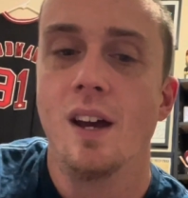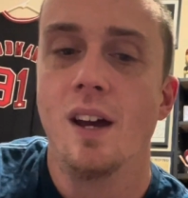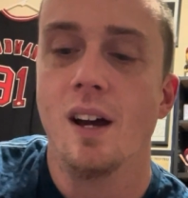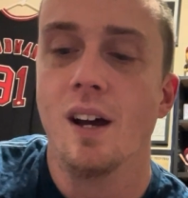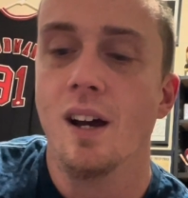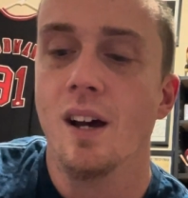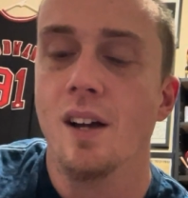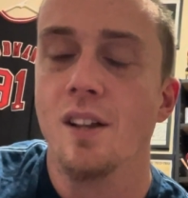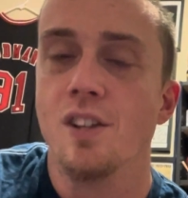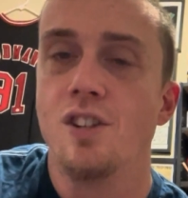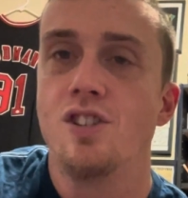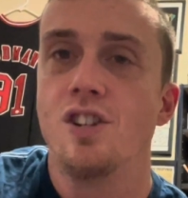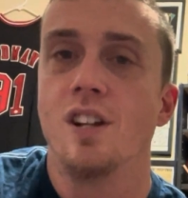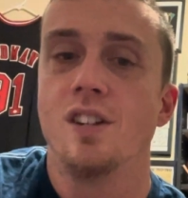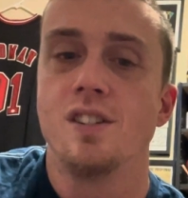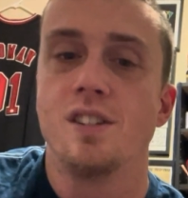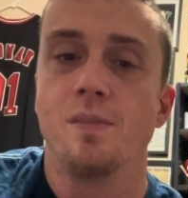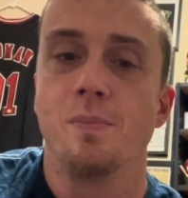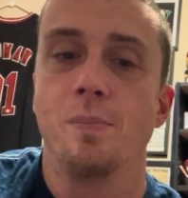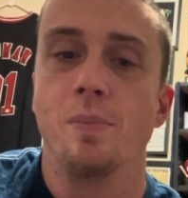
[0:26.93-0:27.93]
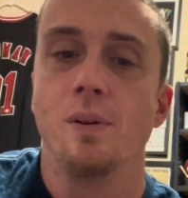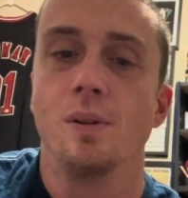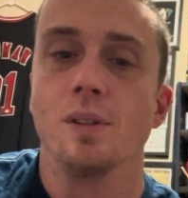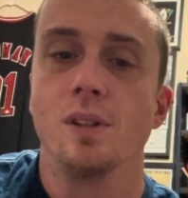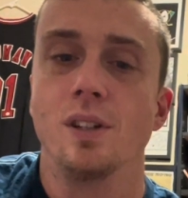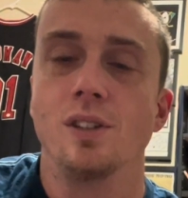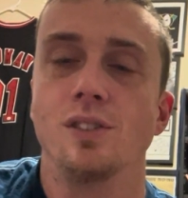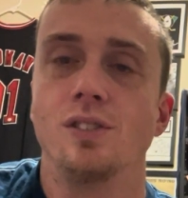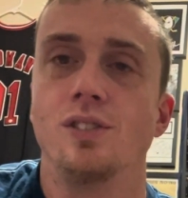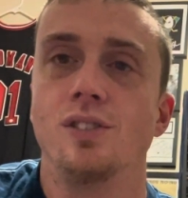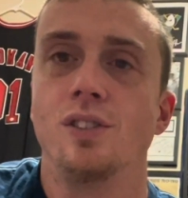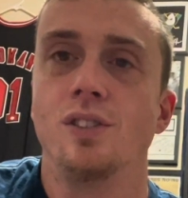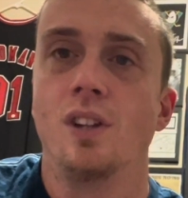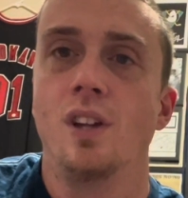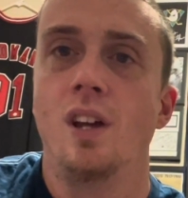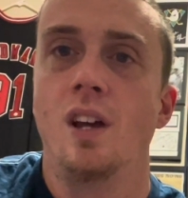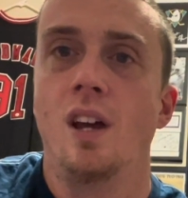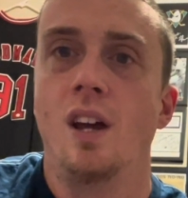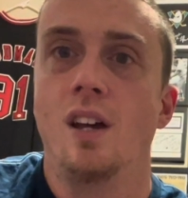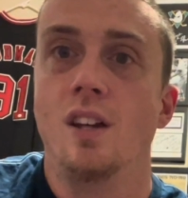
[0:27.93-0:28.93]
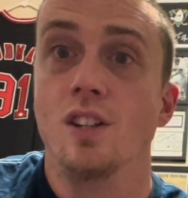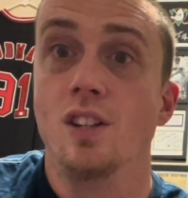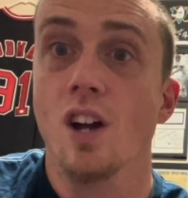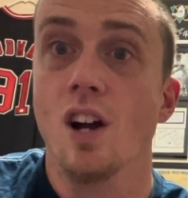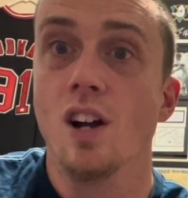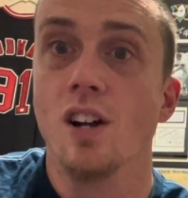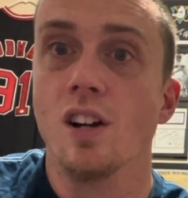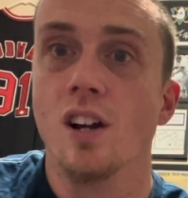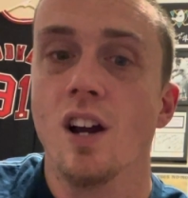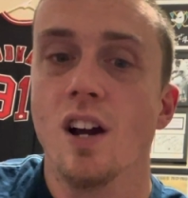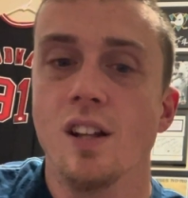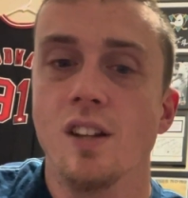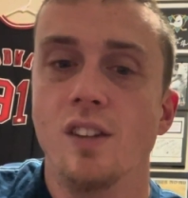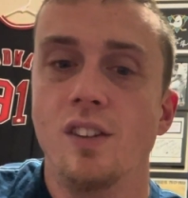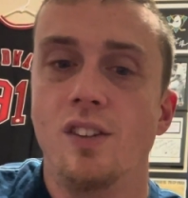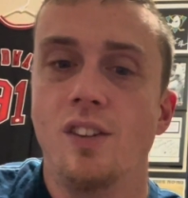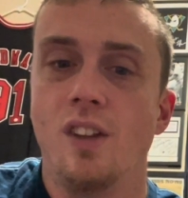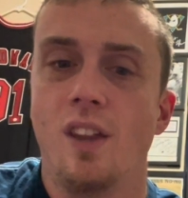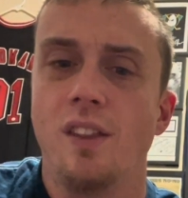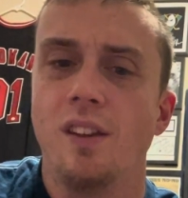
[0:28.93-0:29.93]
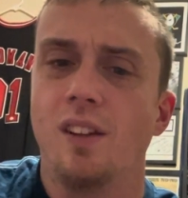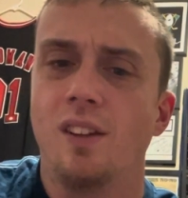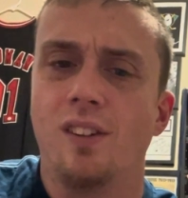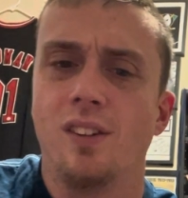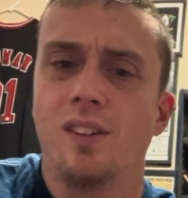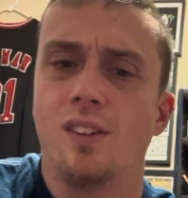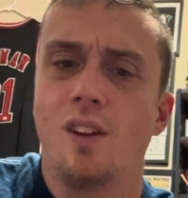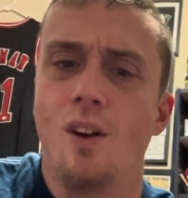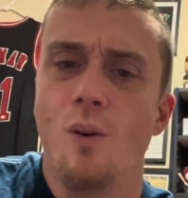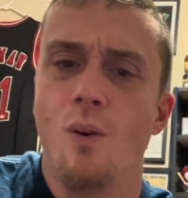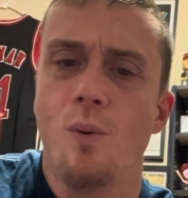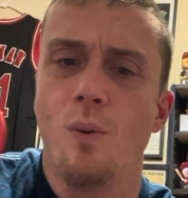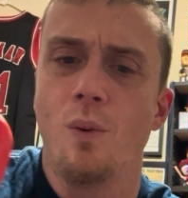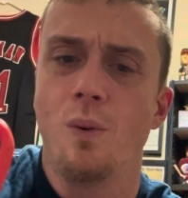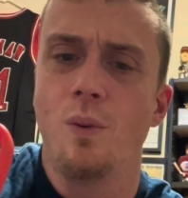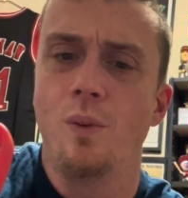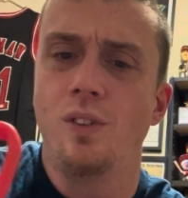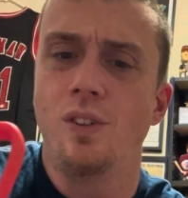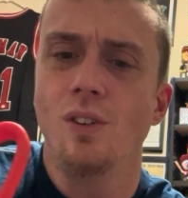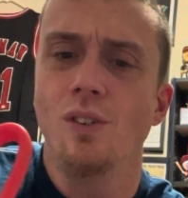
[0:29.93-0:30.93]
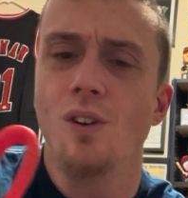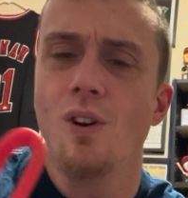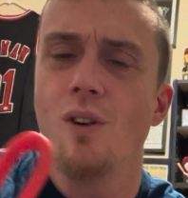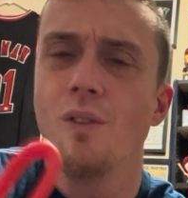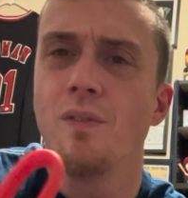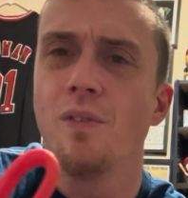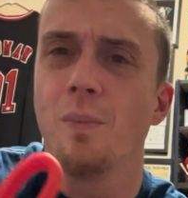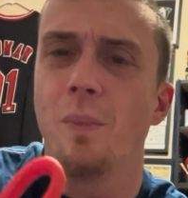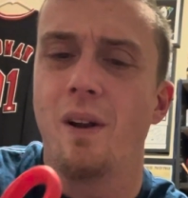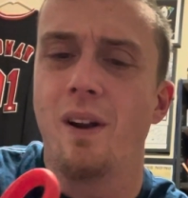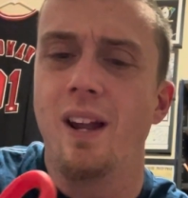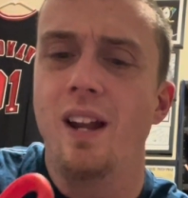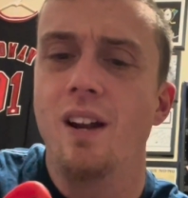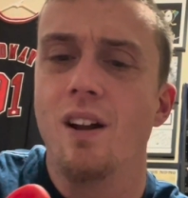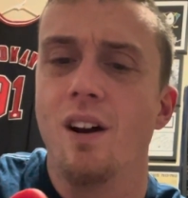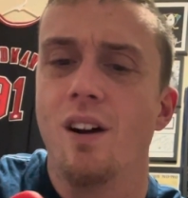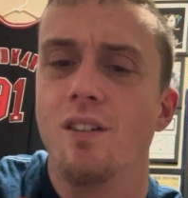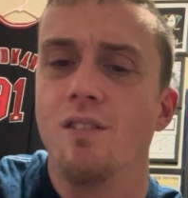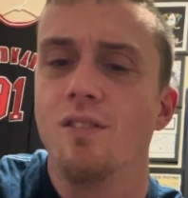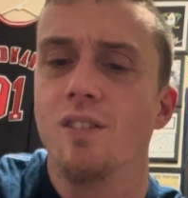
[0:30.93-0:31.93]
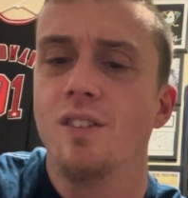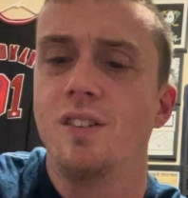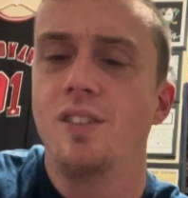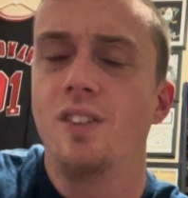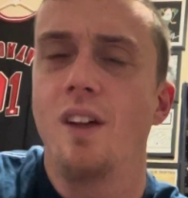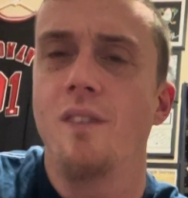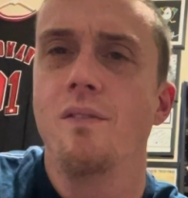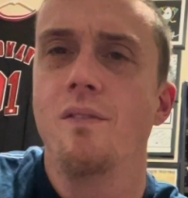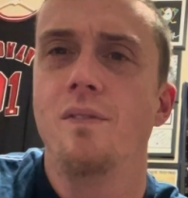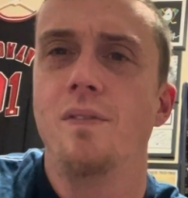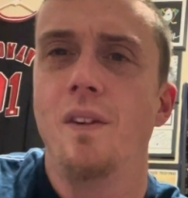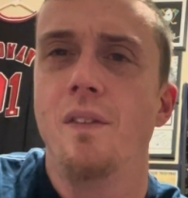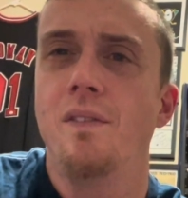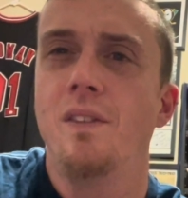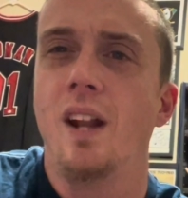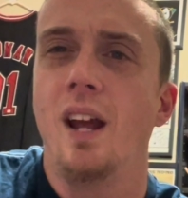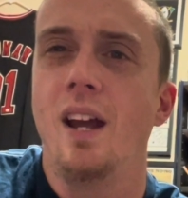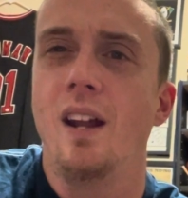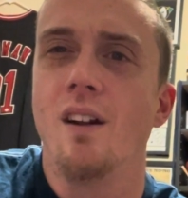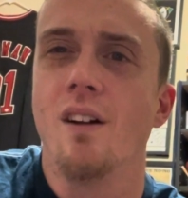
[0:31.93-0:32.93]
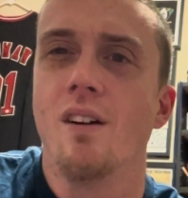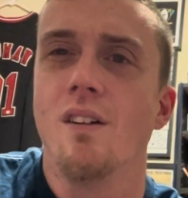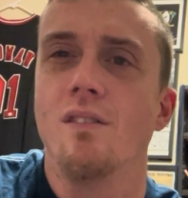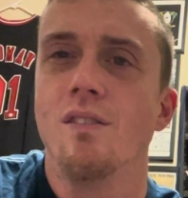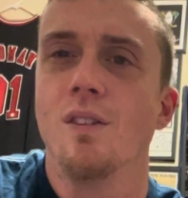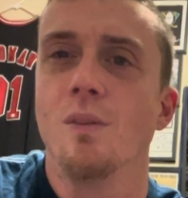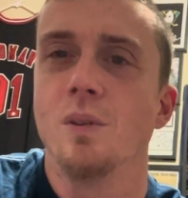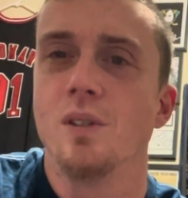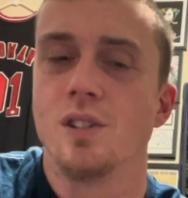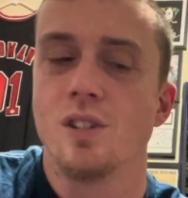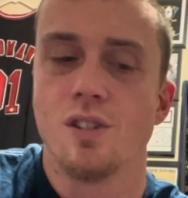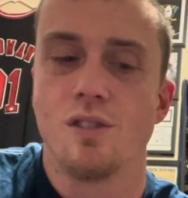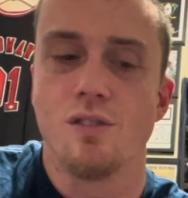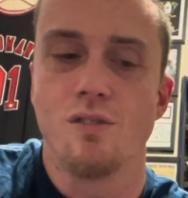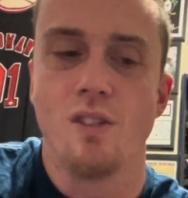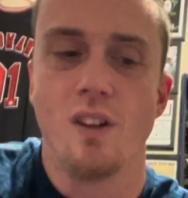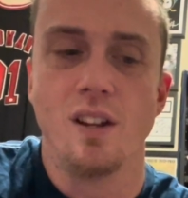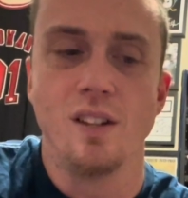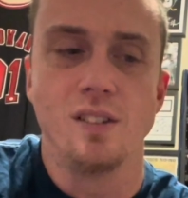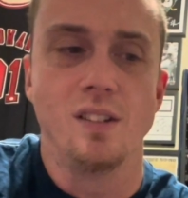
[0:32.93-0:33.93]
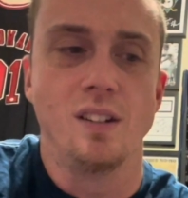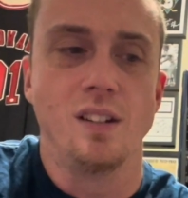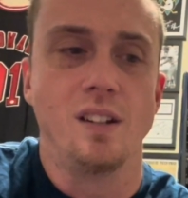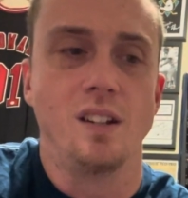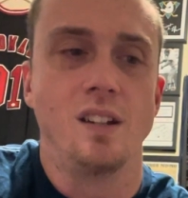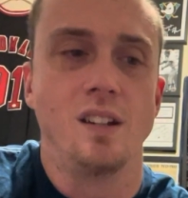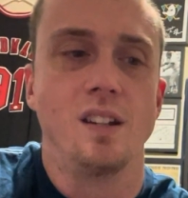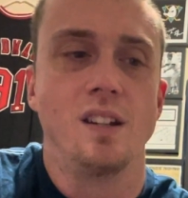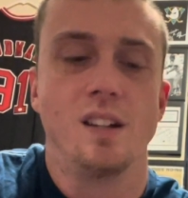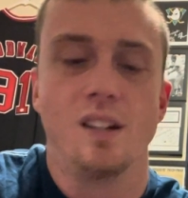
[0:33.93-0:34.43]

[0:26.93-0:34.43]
Uh, the chance to pull his Young Guns. I think it's going still going for about 800, 750 to 800, which is crazy.